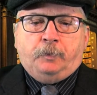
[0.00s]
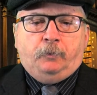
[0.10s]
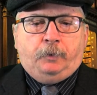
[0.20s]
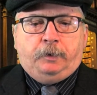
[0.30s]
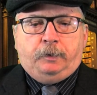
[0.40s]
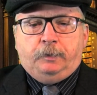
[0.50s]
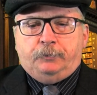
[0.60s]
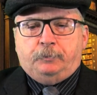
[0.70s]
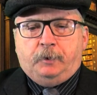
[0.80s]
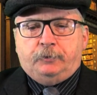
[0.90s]
When he
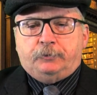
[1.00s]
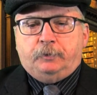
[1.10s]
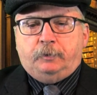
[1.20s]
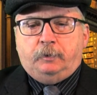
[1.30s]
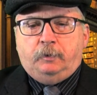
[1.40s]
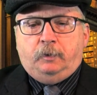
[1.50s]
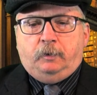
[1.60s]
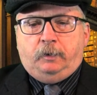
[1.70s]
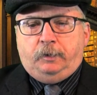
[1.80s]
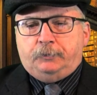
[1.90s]
is mentioned,
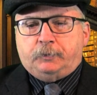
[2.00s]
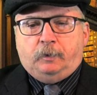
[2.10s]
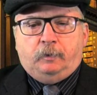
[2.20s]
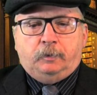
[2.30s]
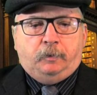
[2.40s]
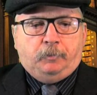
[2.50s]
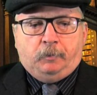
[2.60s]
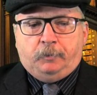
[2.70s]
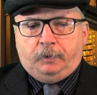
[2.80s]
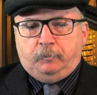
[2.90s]
he is called a
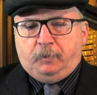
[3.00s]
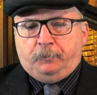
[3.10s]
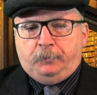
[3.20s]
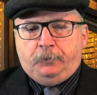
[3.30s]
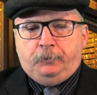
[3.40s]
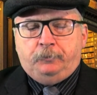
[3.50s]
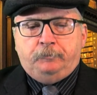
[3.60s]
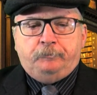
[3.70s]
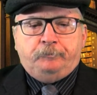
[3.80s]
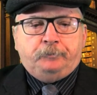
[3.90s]
bumbling buffoon,